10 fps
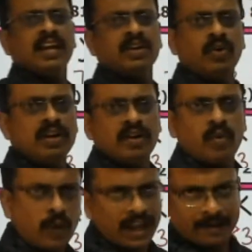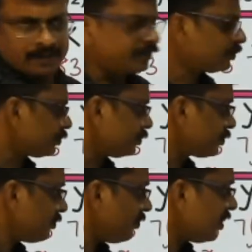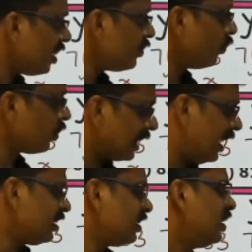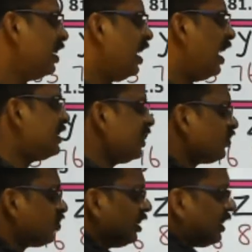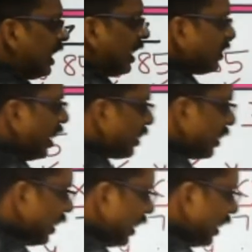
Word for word: good way. For that I just take that